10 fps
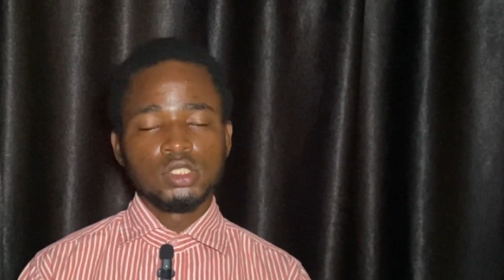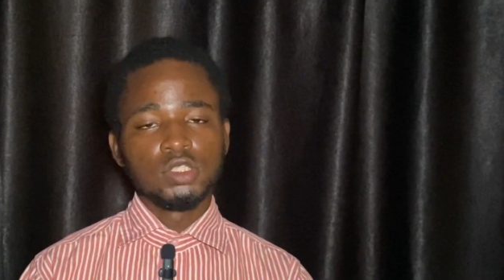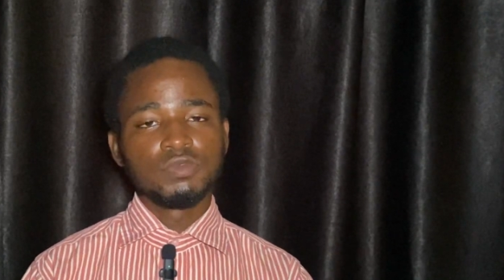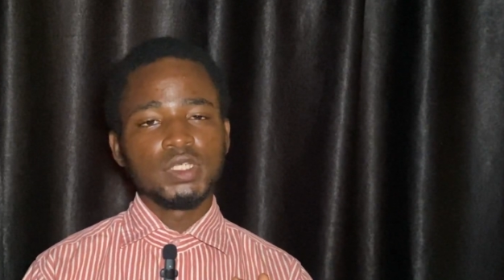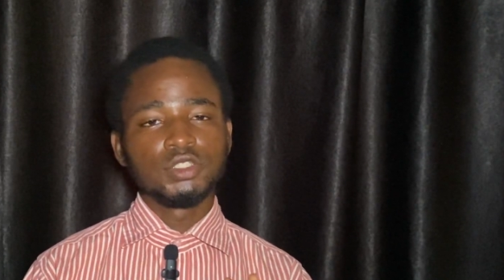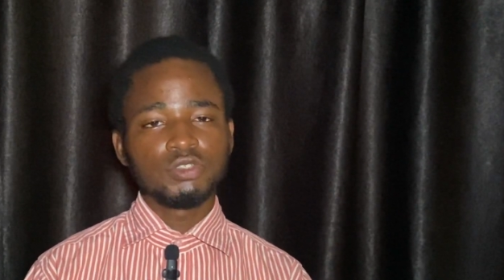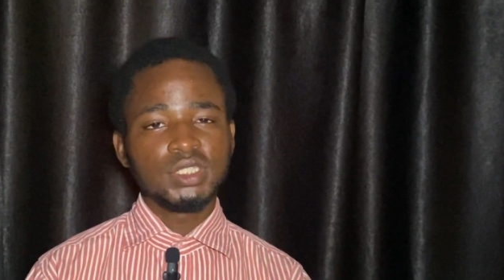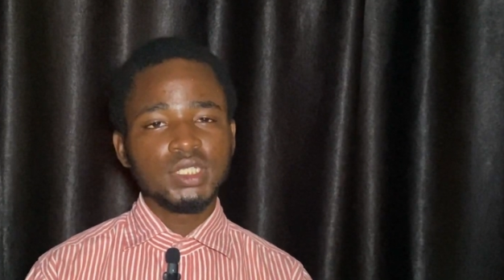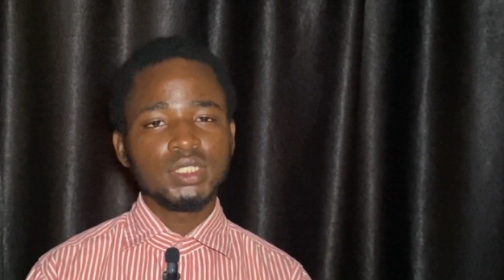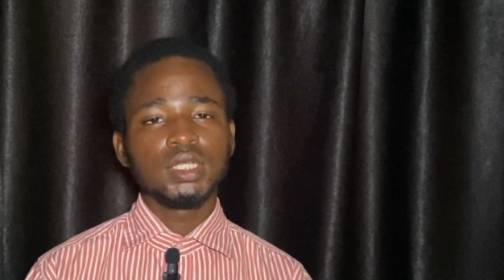So if you're
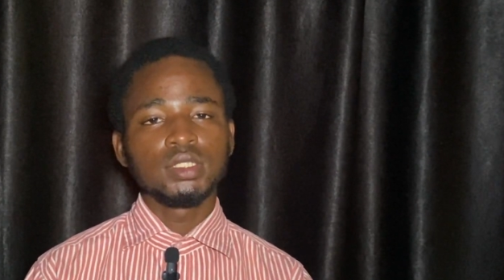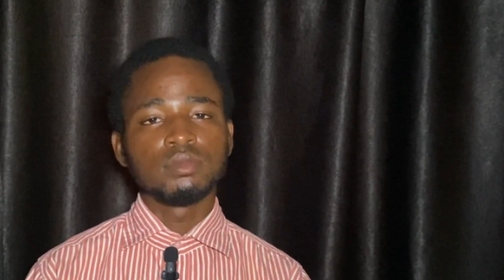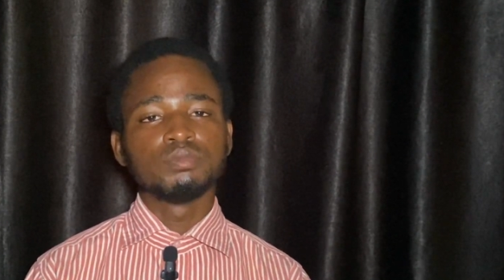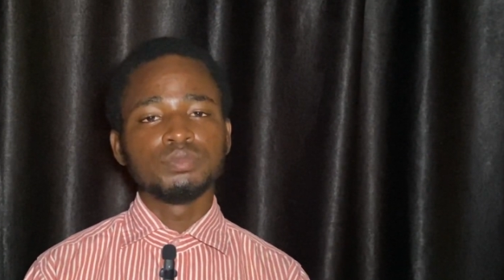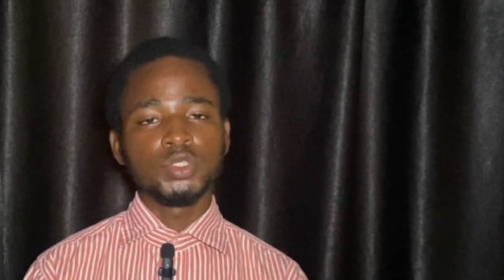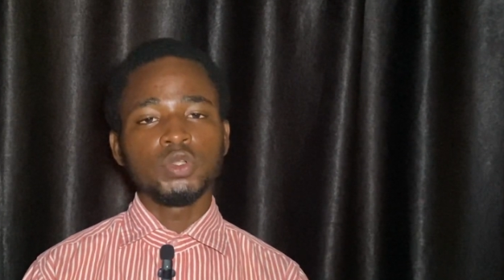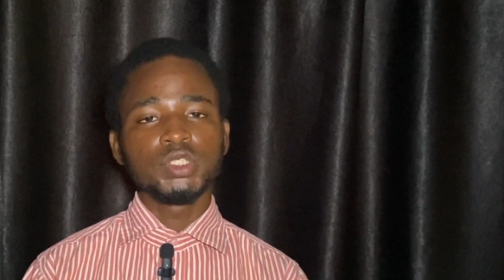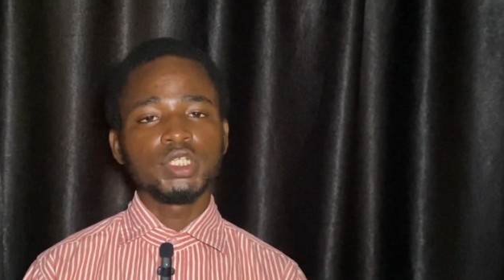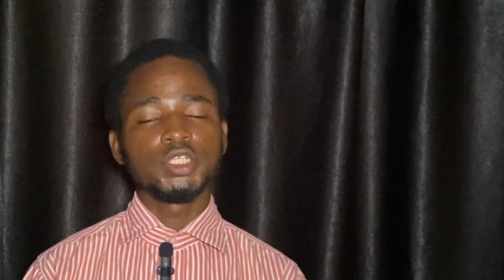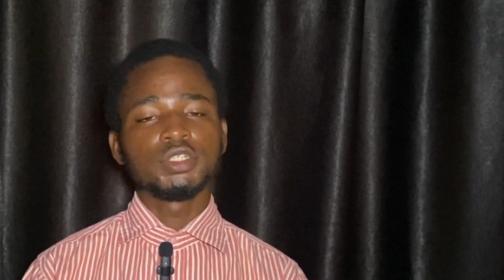interested in
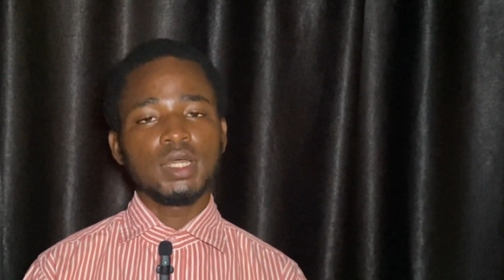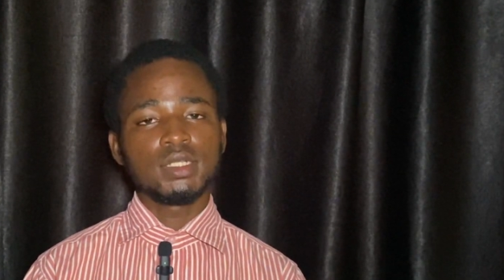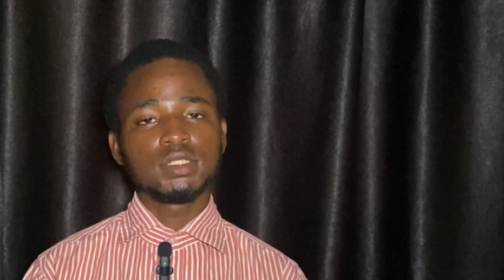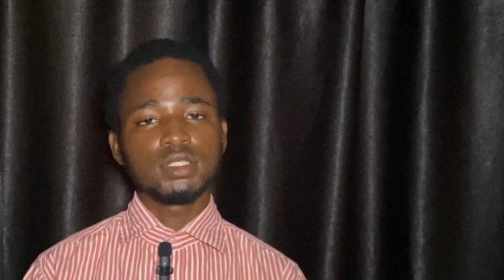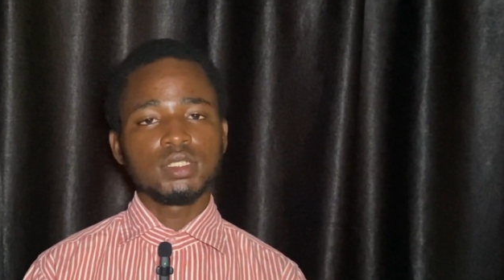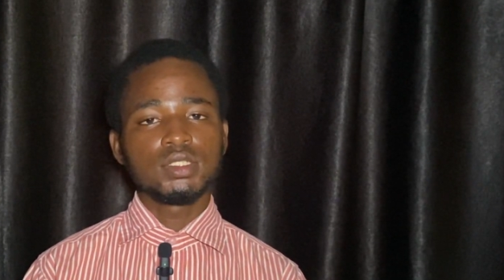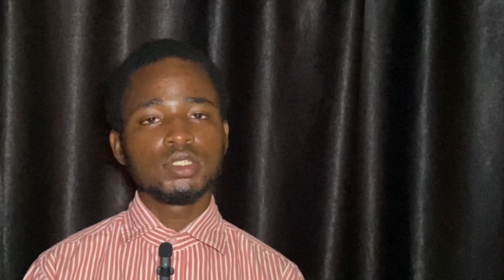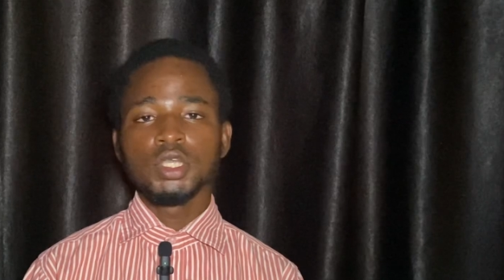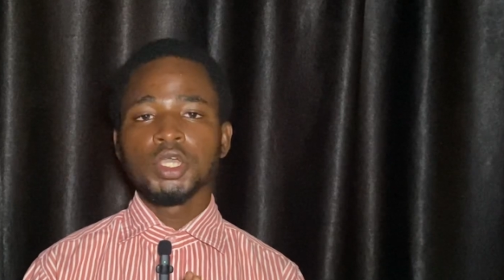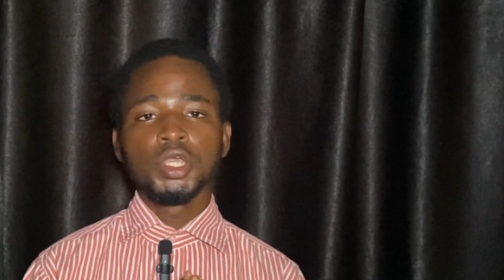studying in the United States,